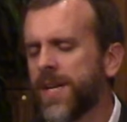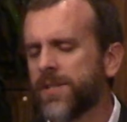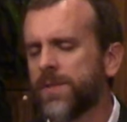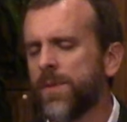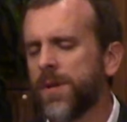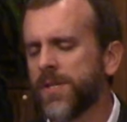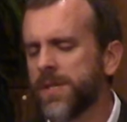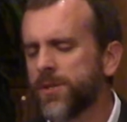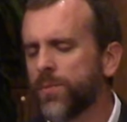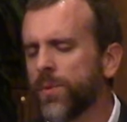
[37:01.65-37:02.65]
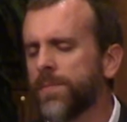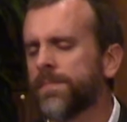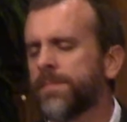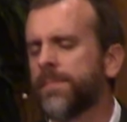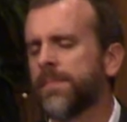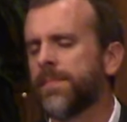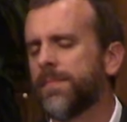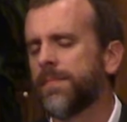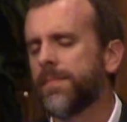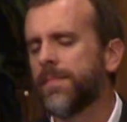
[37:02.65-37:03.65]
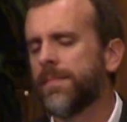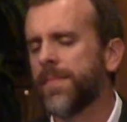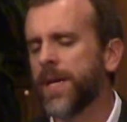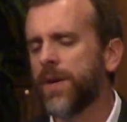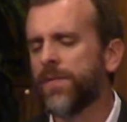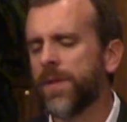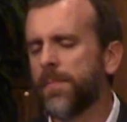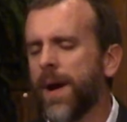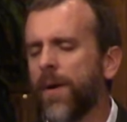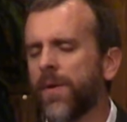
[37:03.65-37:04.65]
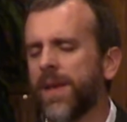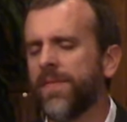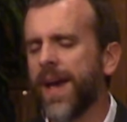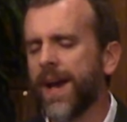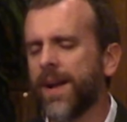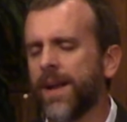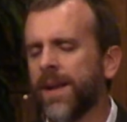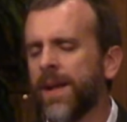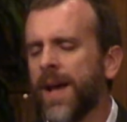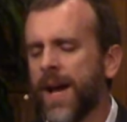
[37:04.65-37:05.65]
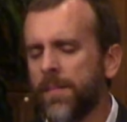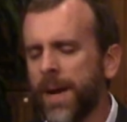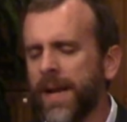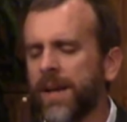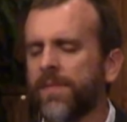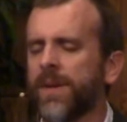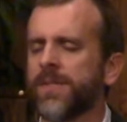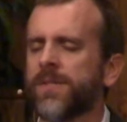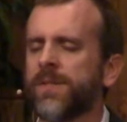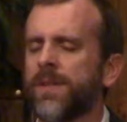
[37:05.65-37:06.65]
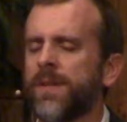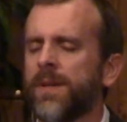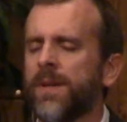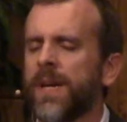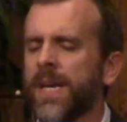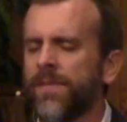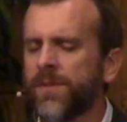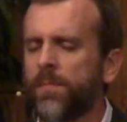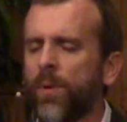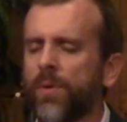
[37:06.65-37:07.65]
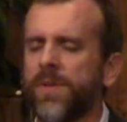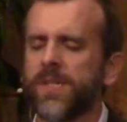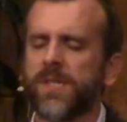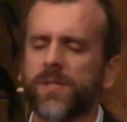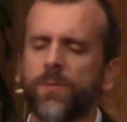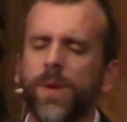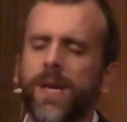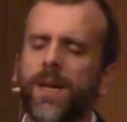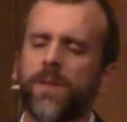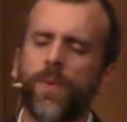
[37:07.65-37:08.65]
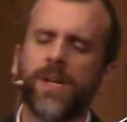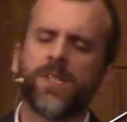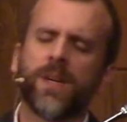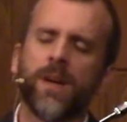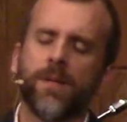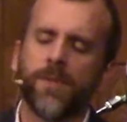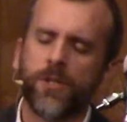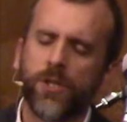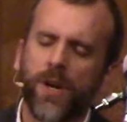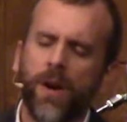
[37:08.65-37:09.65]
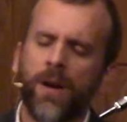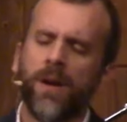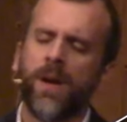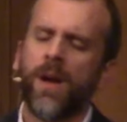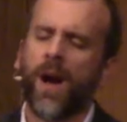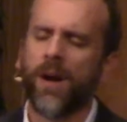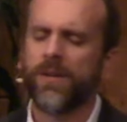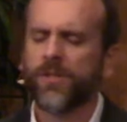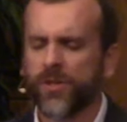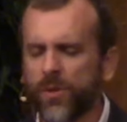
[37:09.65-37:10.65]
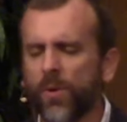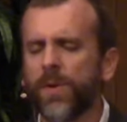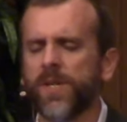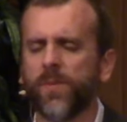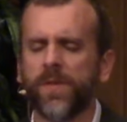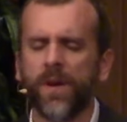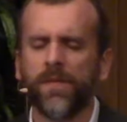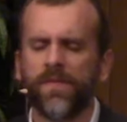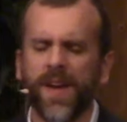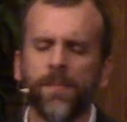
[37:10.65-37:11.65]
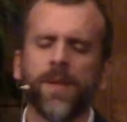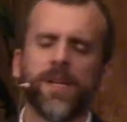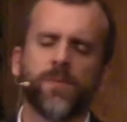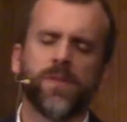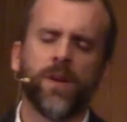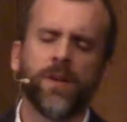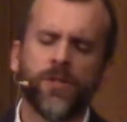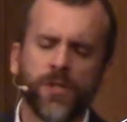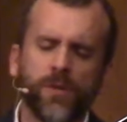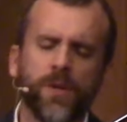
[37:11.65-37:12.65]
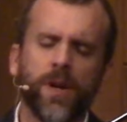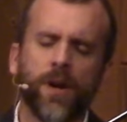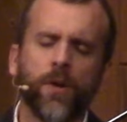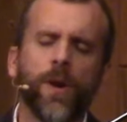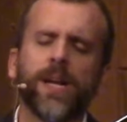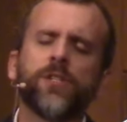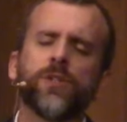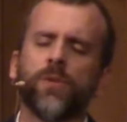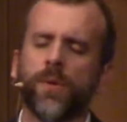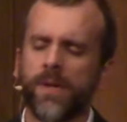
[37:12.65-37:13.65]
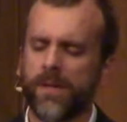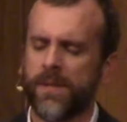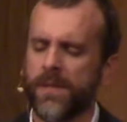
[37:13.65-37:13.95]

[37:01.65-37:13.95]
testimonies in this room. Thank you for the power they've had on many of us. Give us boldness this week and the weeks to come to share our stories with our families, with our children and our grandchildren.